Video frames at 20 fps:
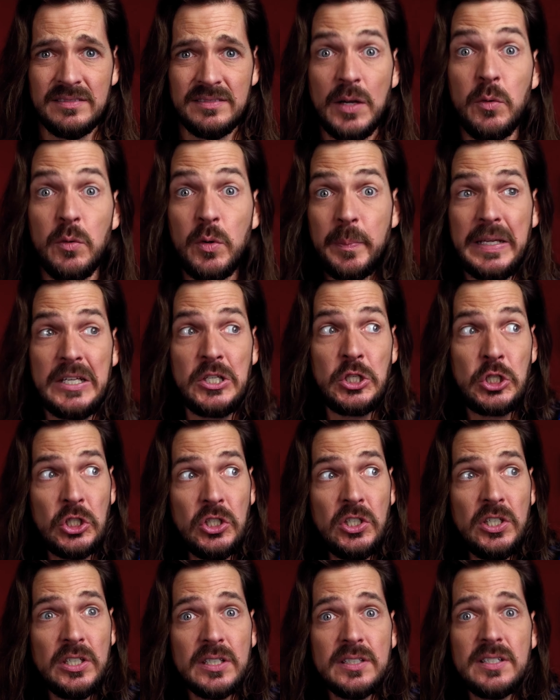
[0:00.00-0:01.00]
It would be
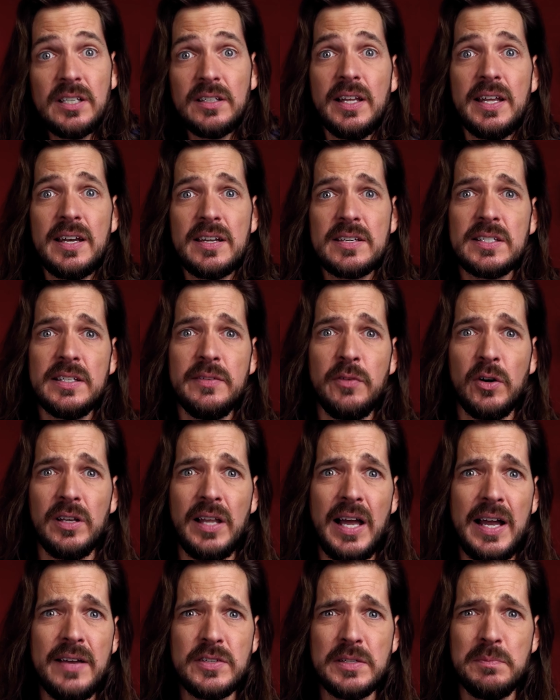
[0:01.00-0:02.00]
good to let us live our
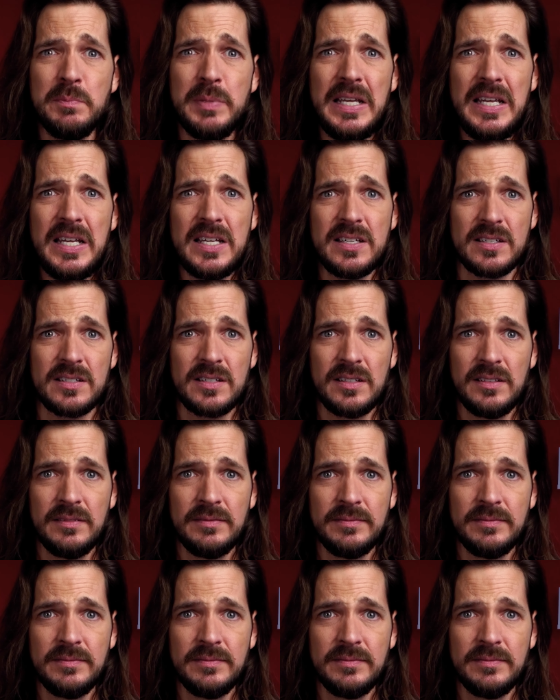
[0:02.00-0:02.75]
lives in peace.